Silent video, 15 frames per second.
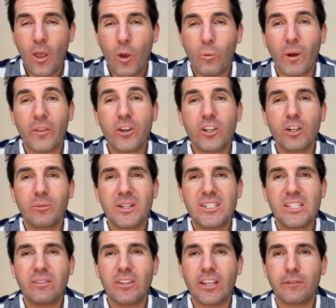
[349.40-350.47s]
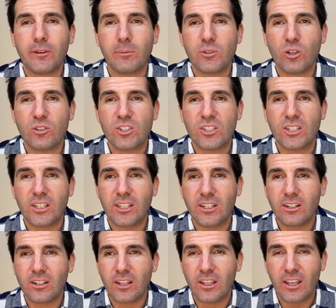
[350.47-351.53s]
whether you're receiving it from social
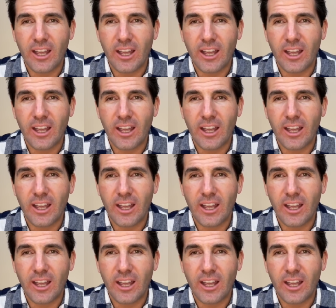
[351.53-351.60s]
security